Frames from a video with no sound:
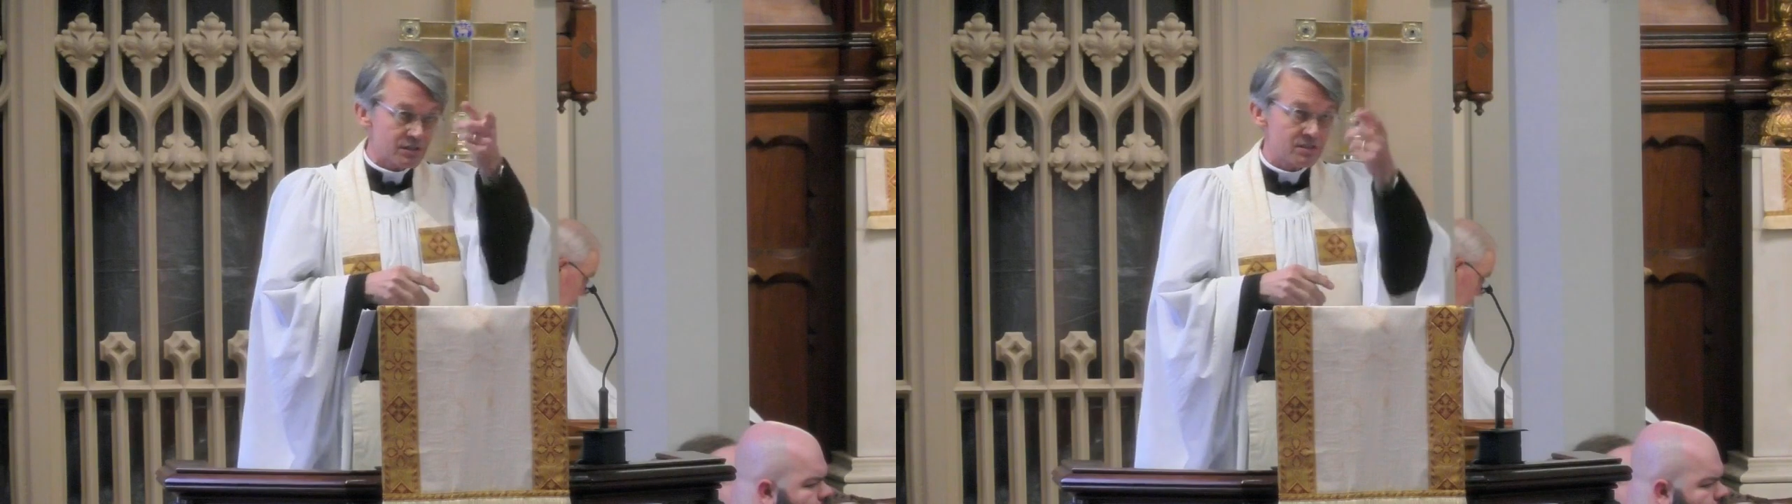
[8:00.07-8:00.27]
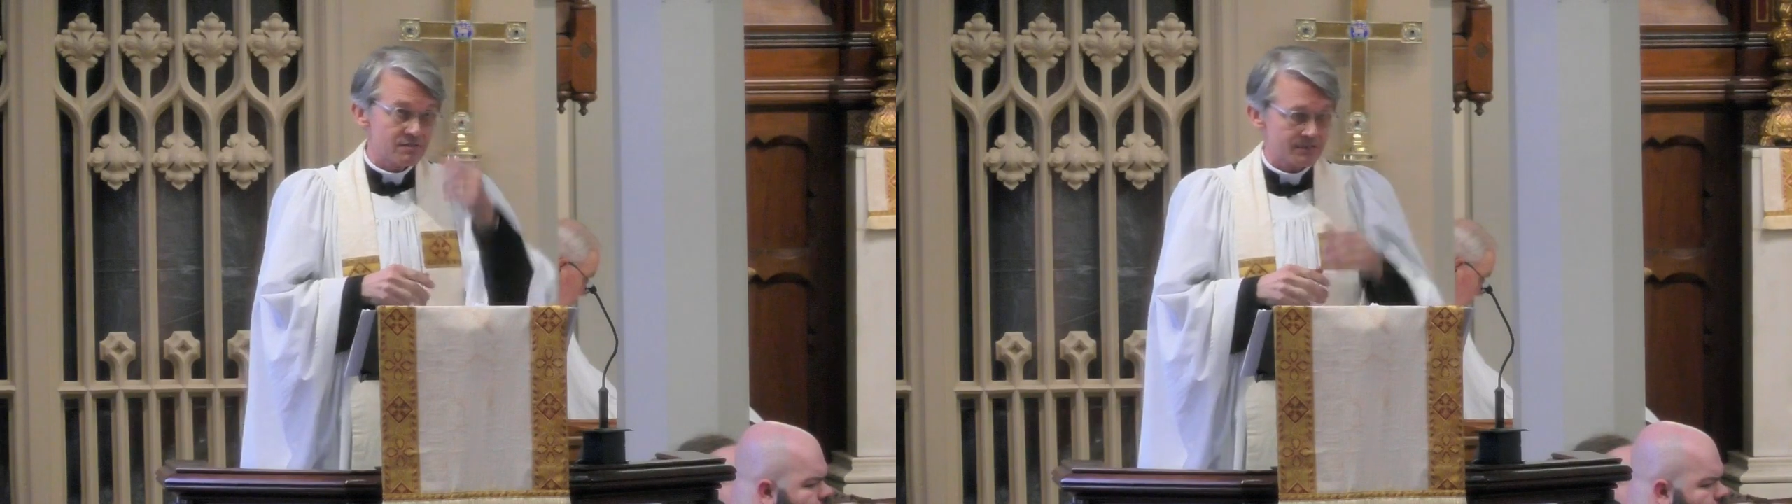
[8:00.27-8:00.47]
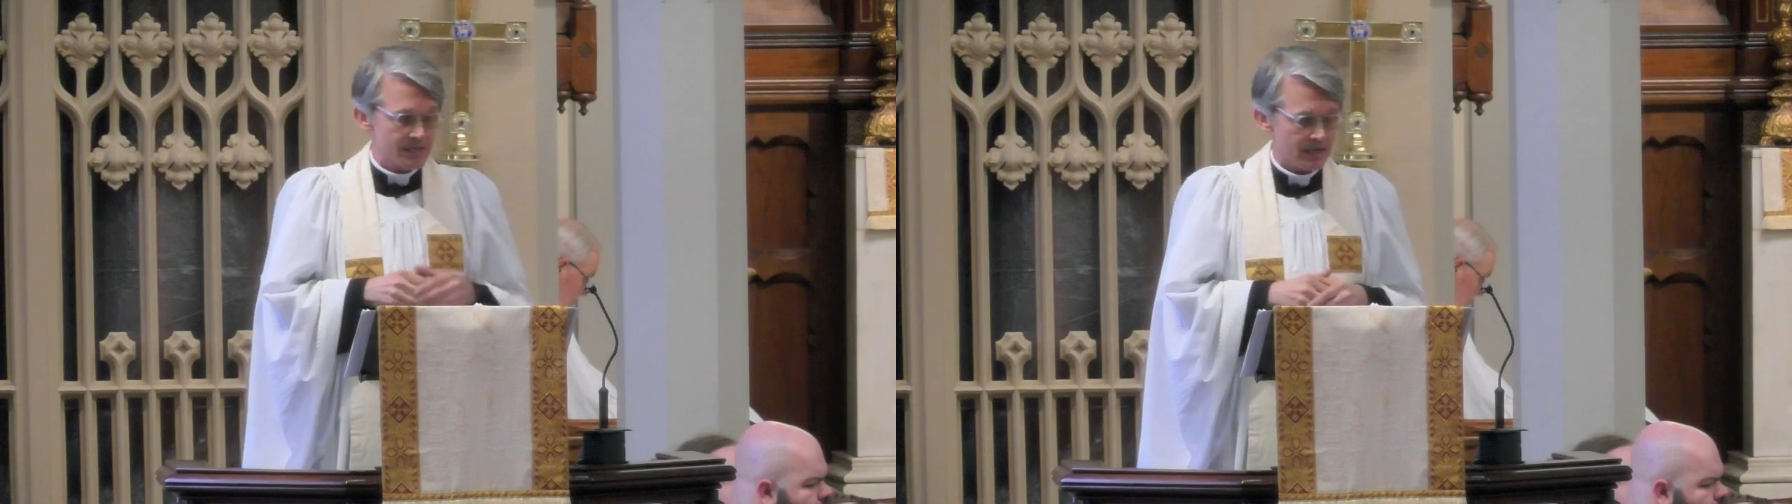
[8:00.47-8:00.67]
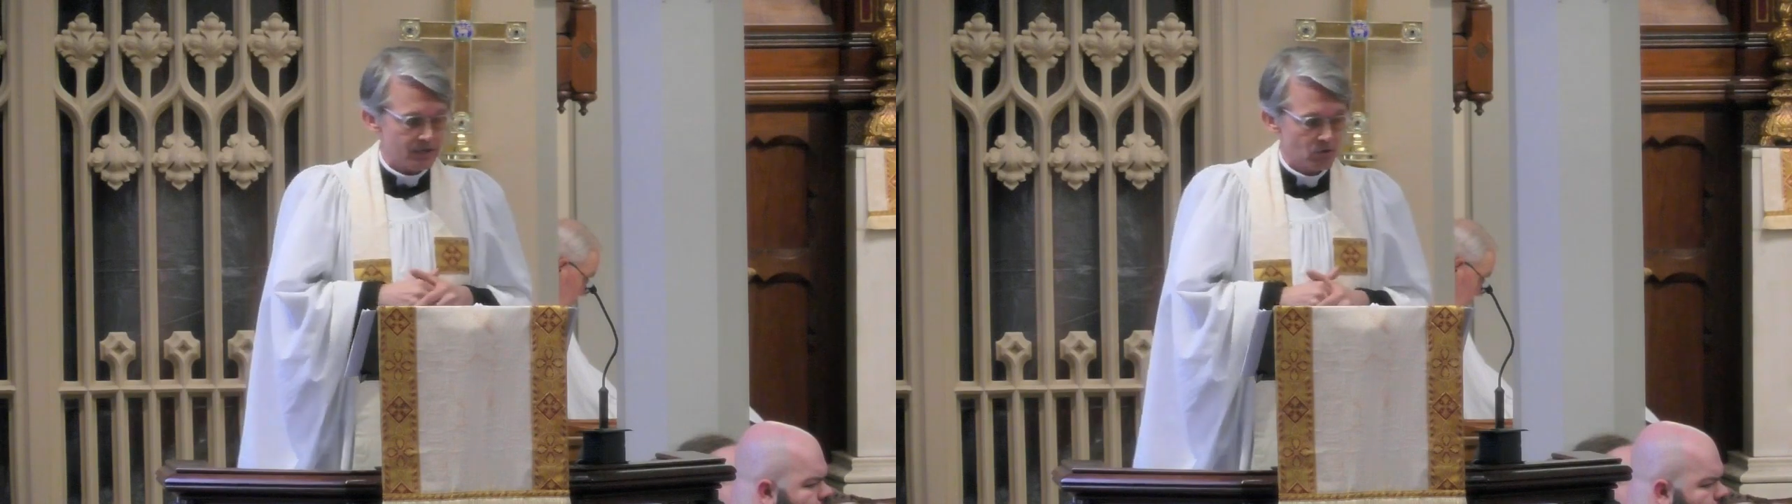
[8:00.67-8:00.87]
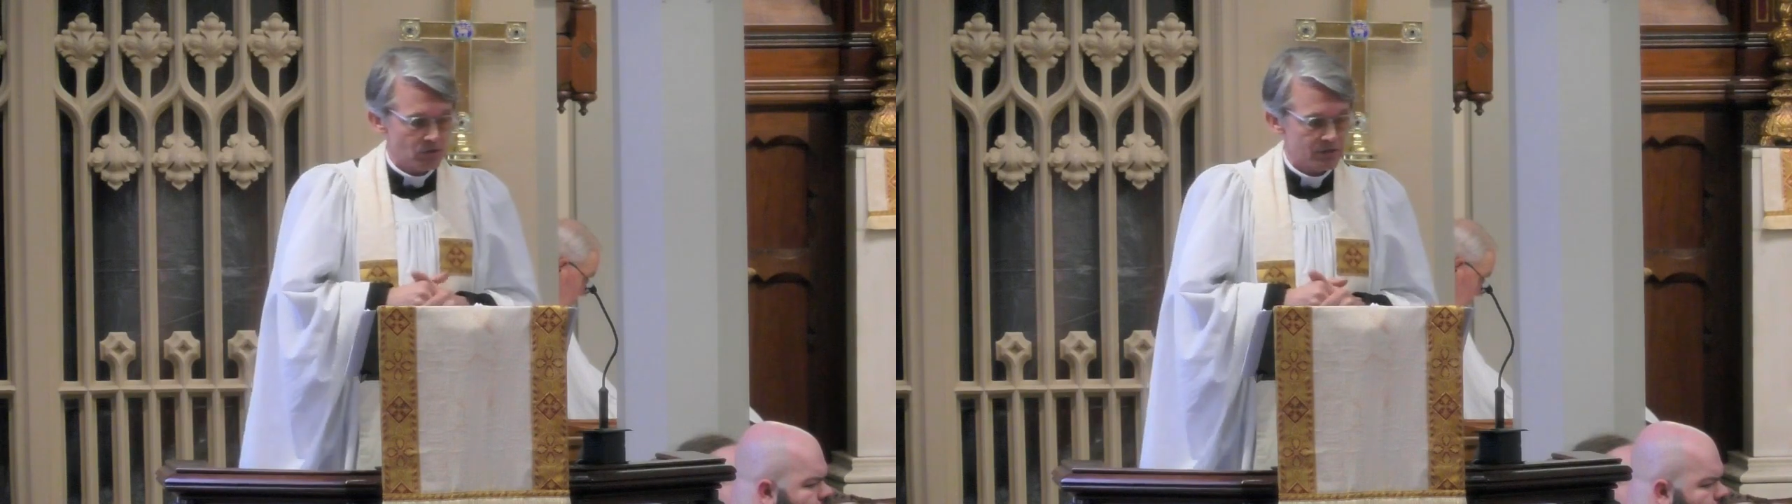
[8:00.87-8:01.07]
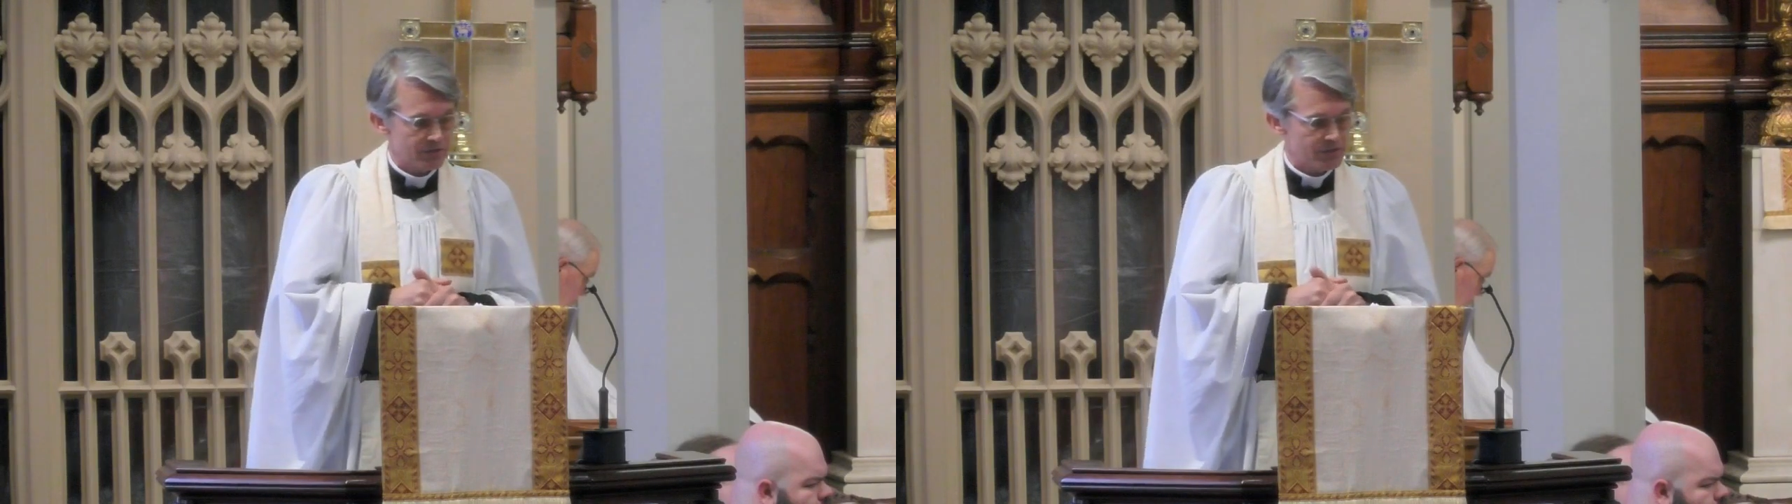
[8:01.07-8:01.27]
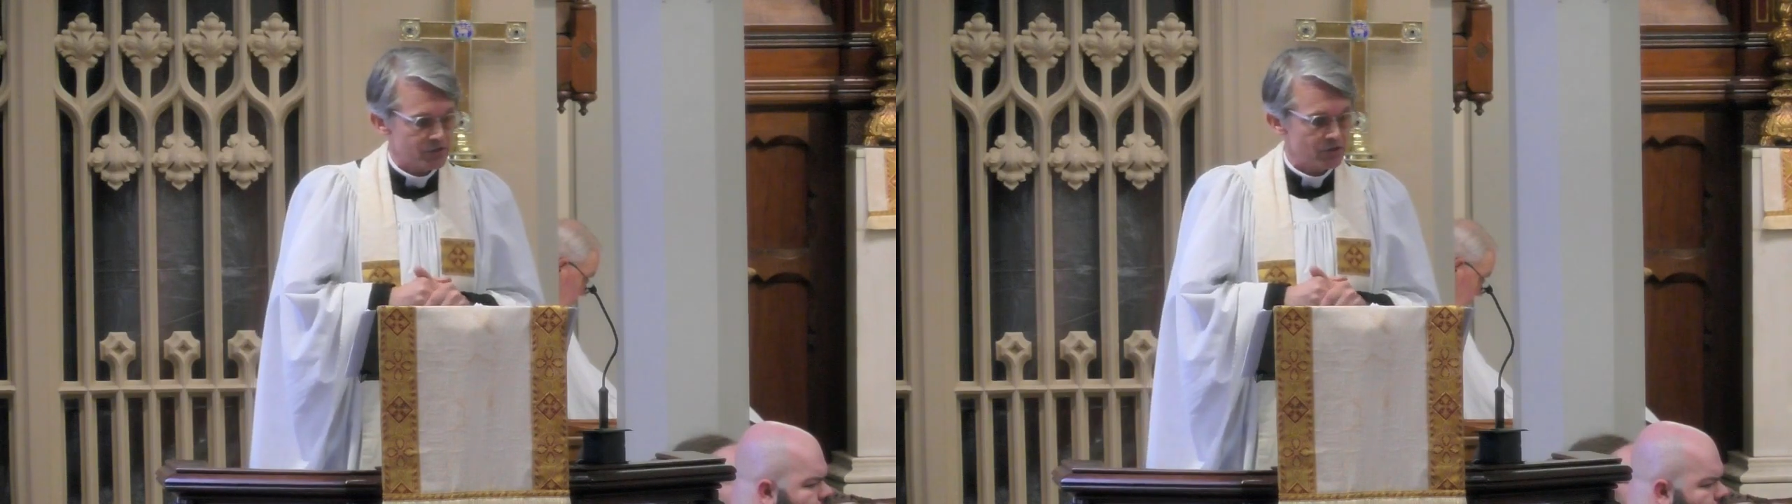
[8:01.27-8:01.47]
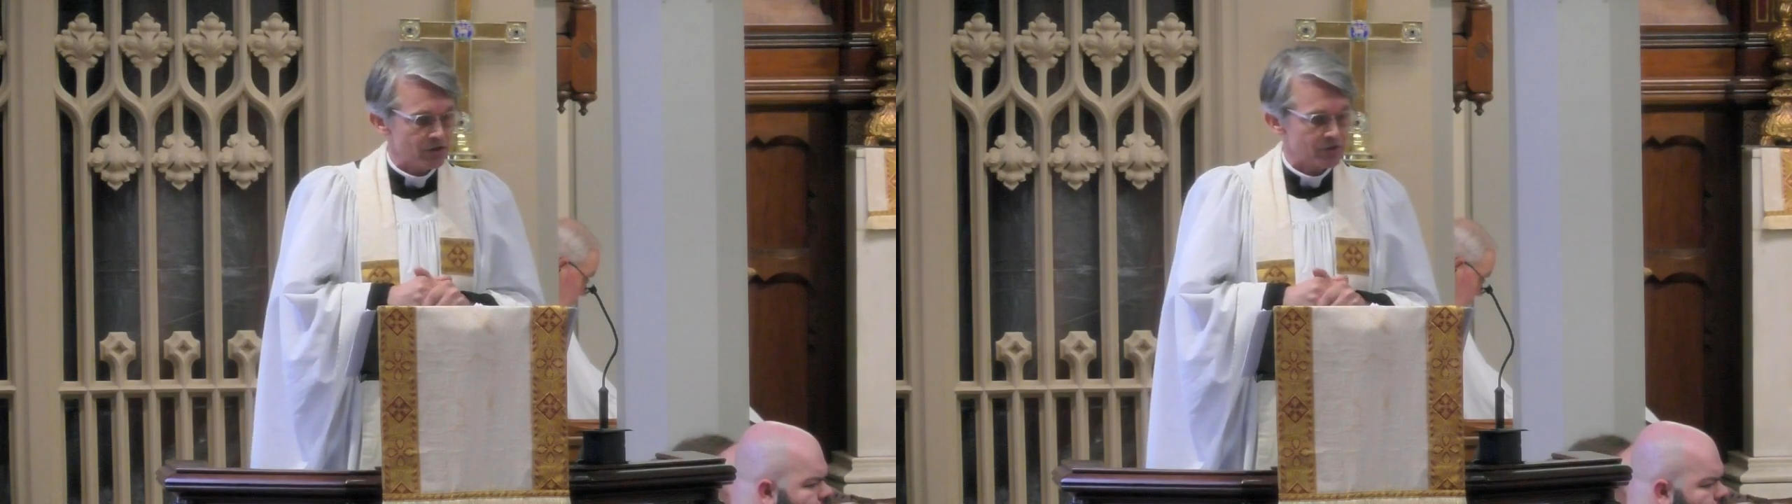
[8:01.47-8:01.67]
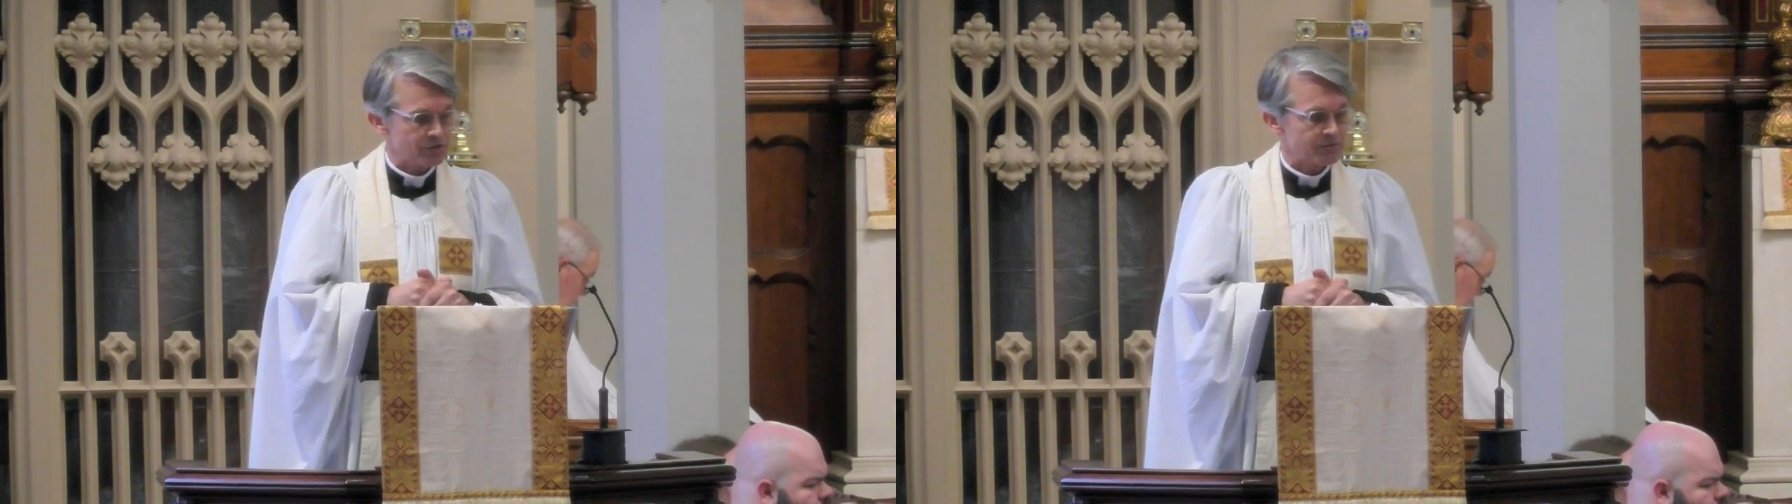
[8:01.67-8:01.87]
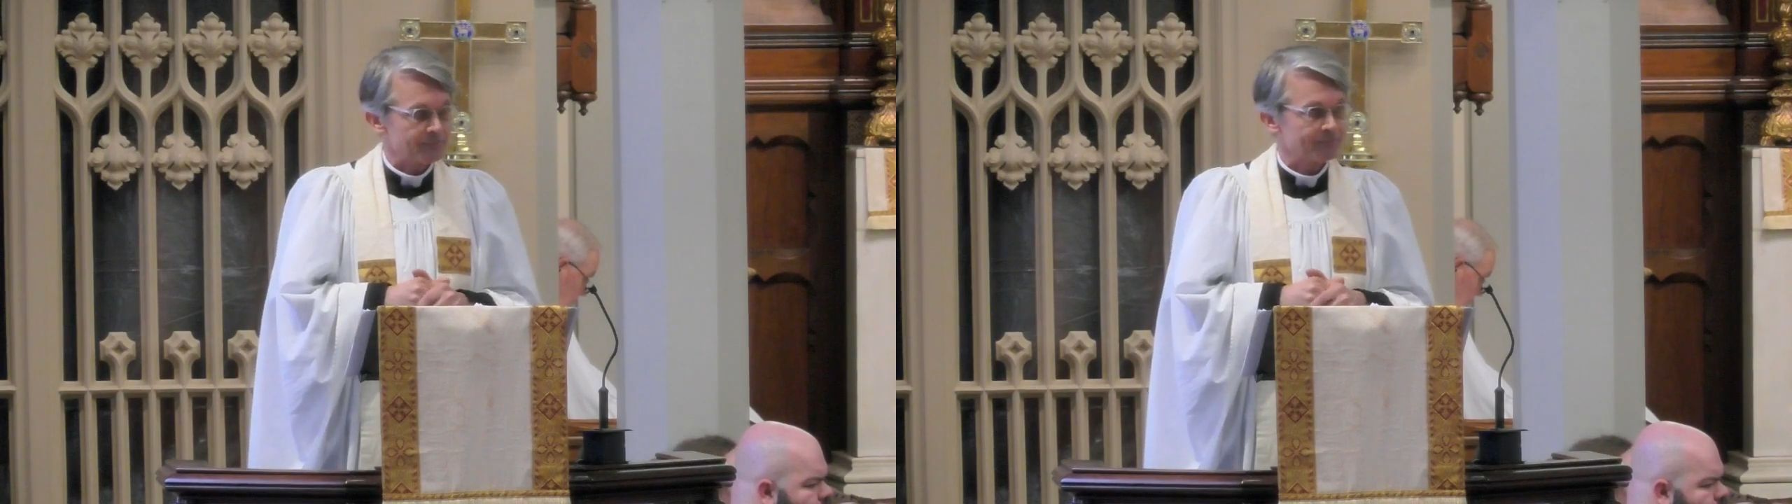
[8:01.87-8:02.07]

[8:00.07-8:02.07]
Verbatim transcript: inside the doors of this church,